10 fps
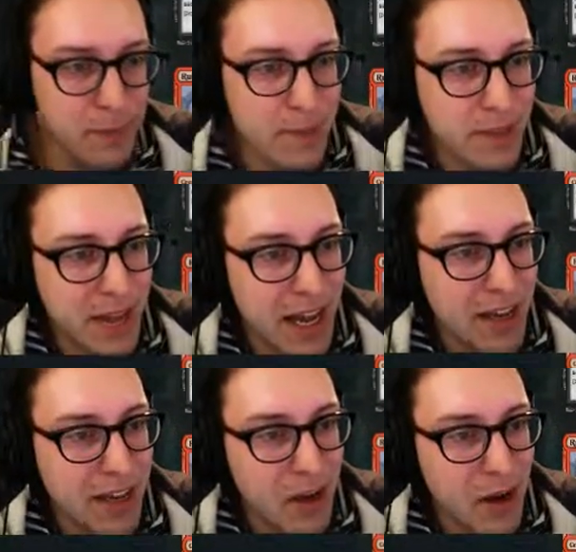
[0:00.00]
taking
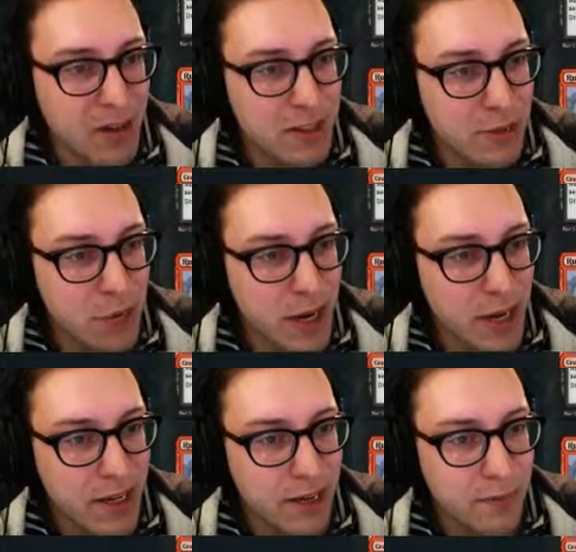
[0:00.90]
the cards too quick.
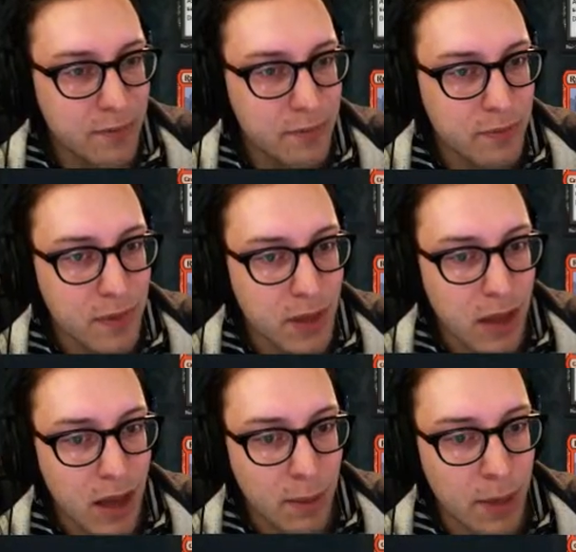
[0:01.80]

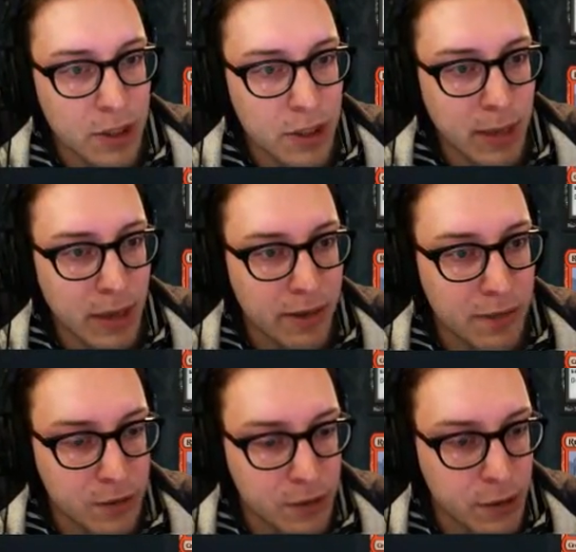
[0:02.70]
I'm not sure about Gift
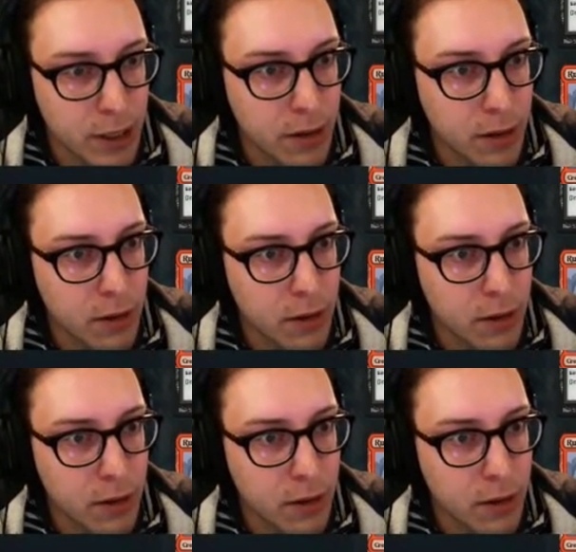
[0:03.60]
of Strength.